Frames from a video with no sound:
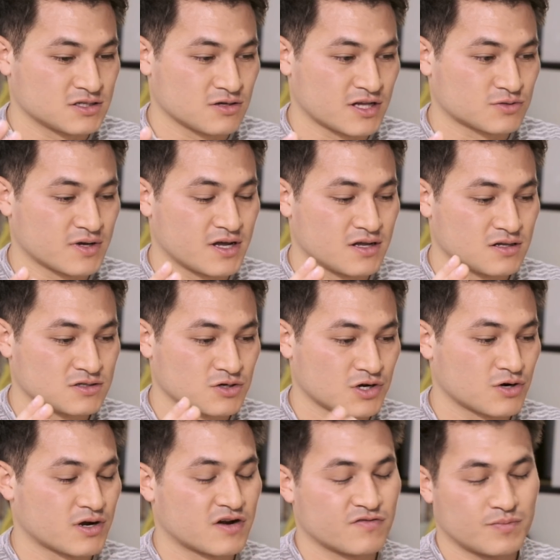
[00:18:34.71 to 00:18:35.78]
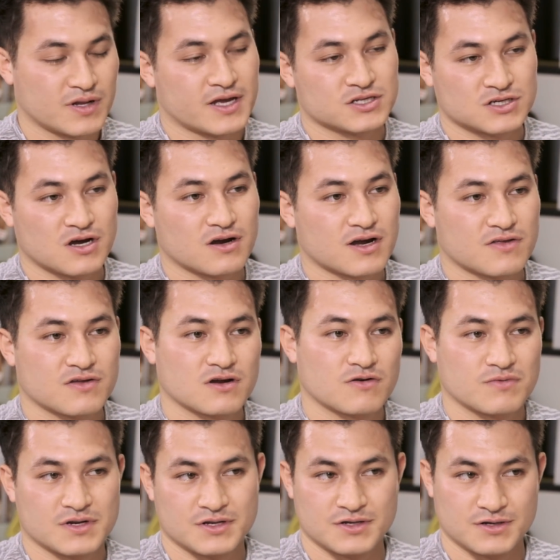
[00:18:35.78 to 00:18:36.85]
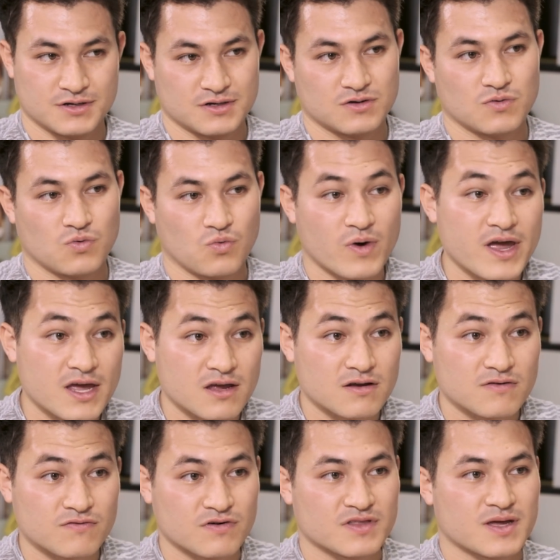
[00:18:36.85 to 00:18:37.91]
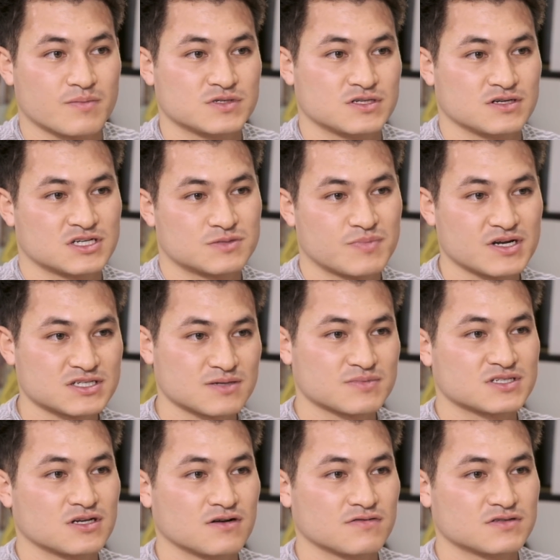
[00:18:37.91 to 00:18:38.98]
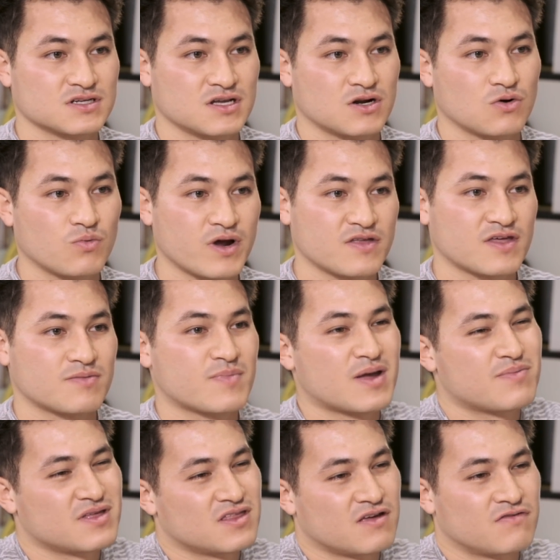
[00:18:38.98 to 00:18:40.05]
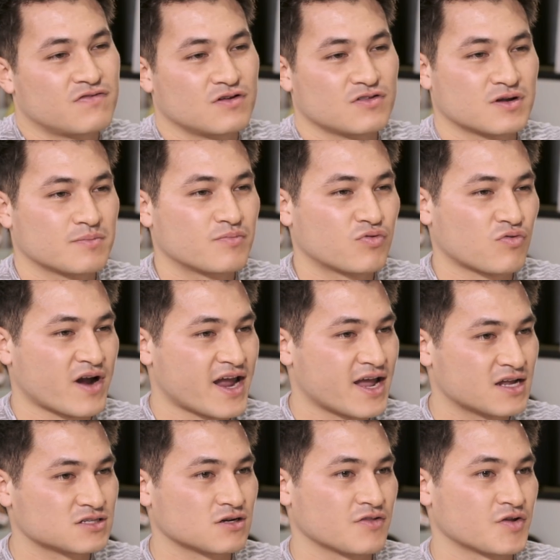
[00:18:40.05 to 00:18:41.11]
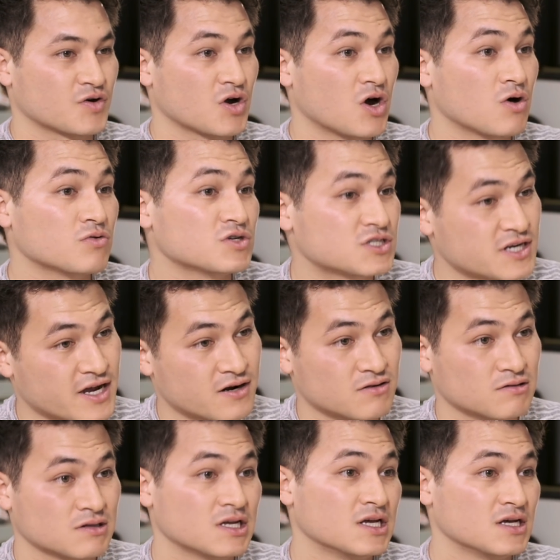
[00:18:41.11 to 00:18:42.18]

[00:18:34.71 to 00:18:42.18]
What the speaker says: so that's why Tokyo Creative Play and Talk, I think, are a really good way for them to express themselves in a way that maybe they feel their brand on their own channel